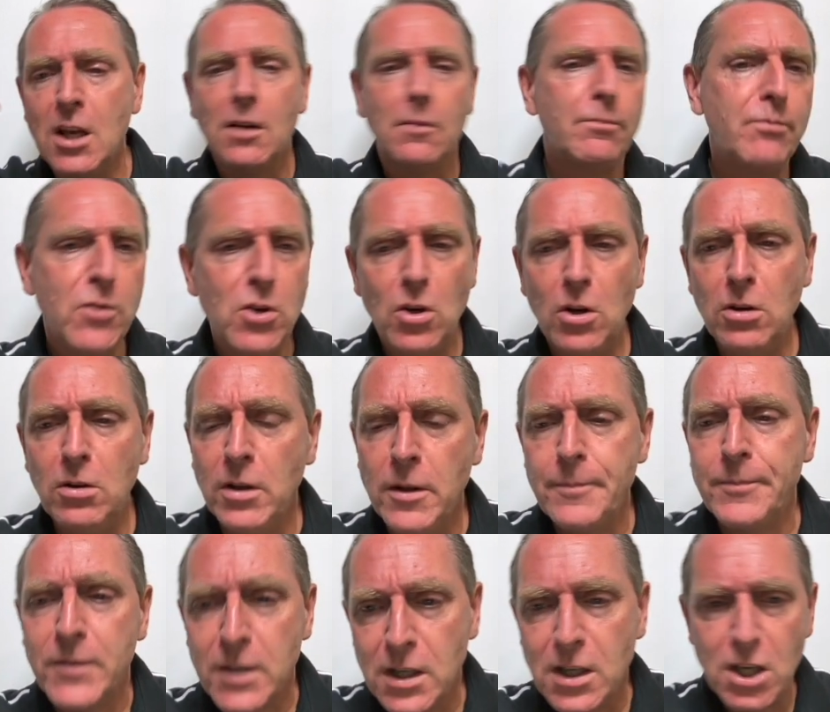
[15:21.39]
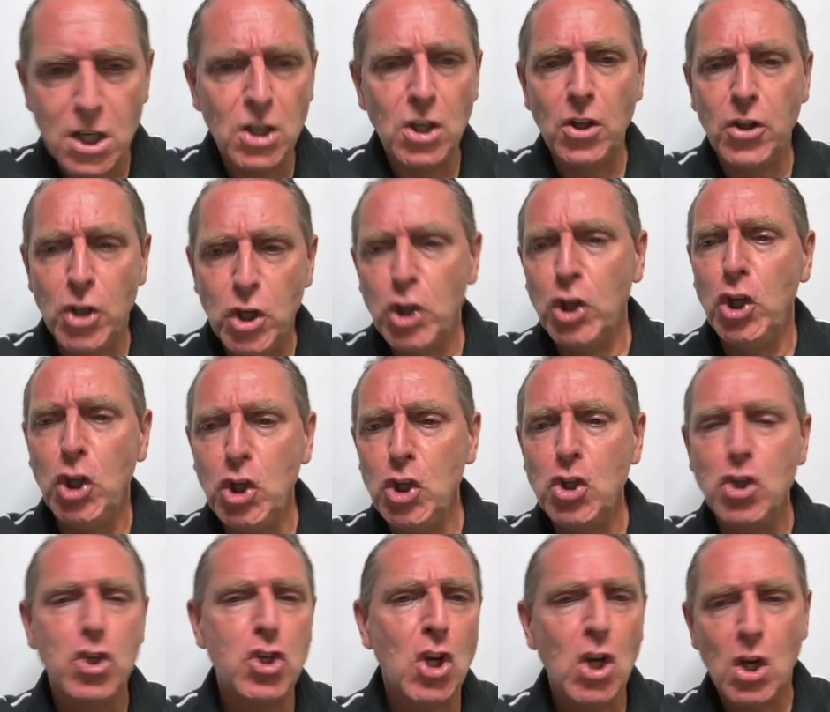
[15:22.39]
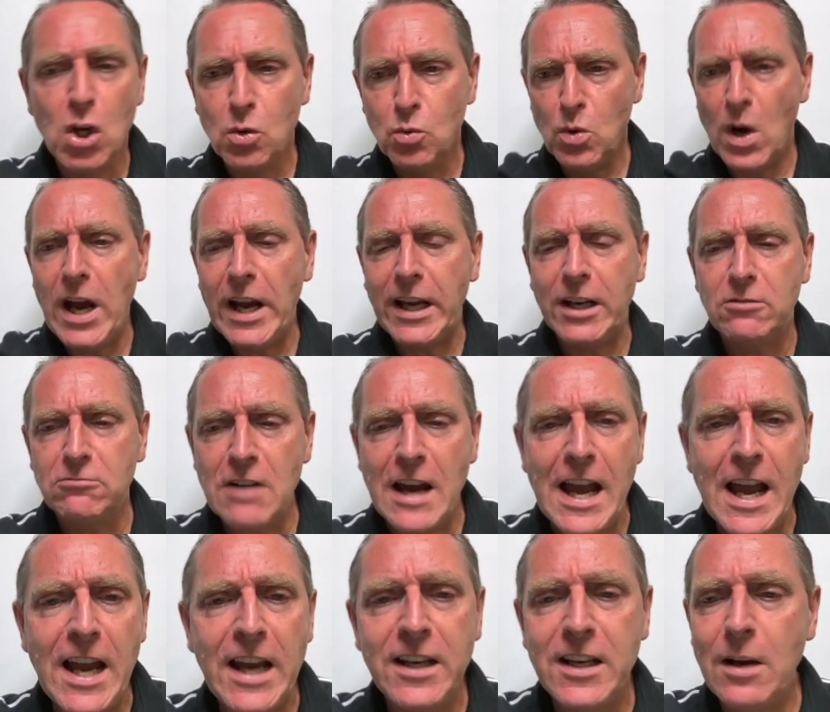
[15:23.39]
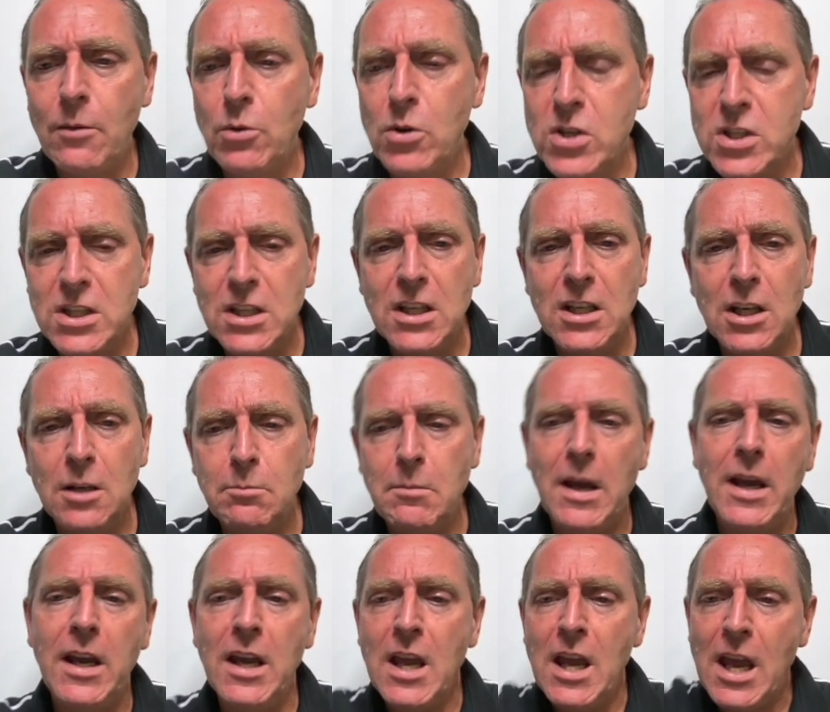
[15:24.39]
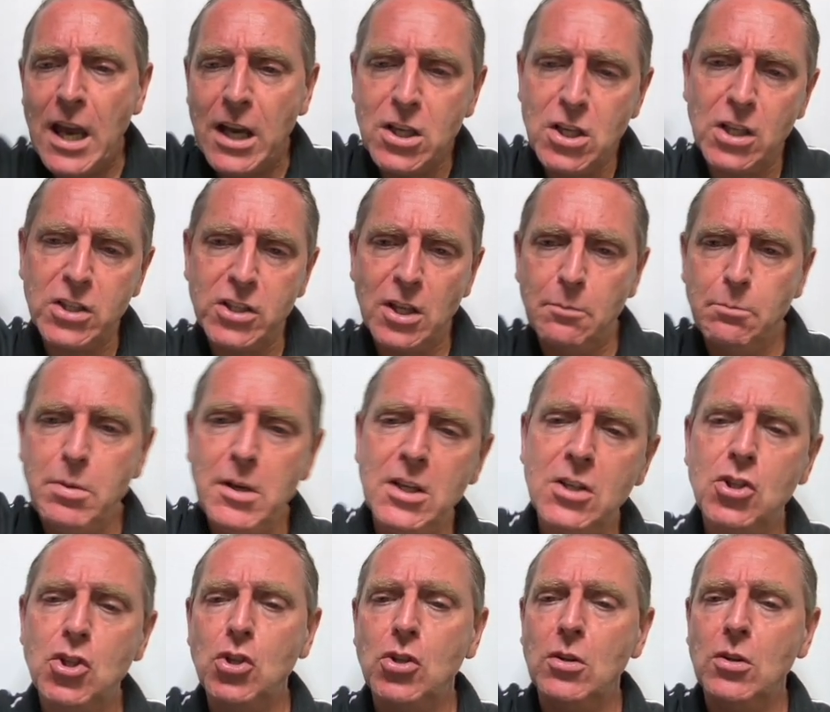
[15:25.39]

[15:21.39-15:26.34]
you know, kill the huge rocket ride that we're seeing in May and cause a big,